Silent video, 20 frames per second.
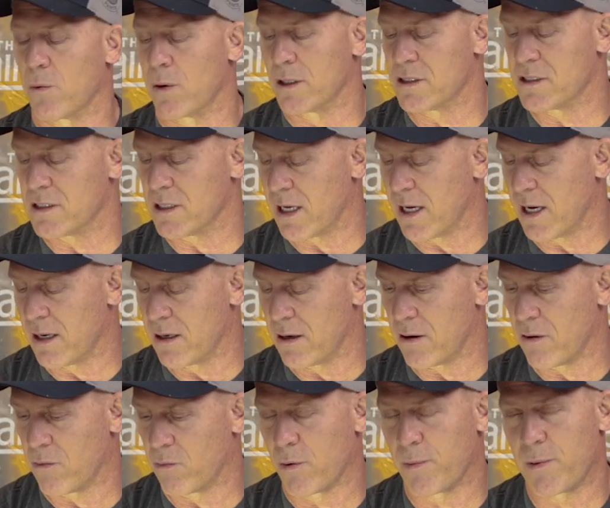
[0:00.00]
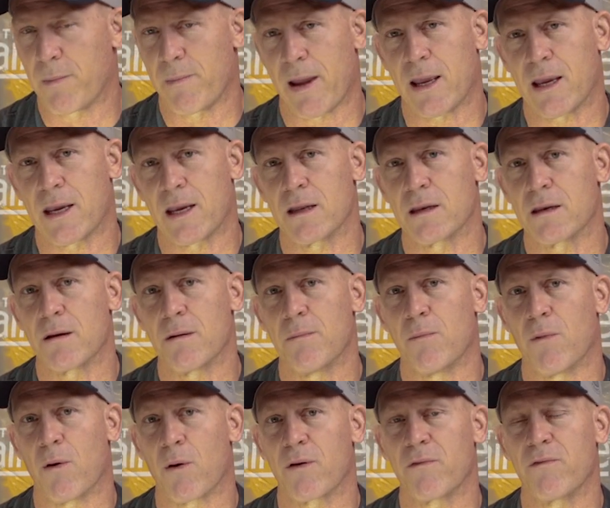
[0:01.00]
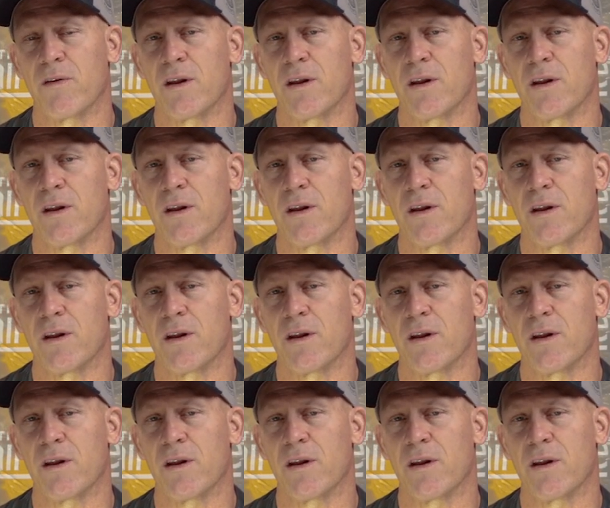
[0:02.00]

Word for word: once again, we'll be making more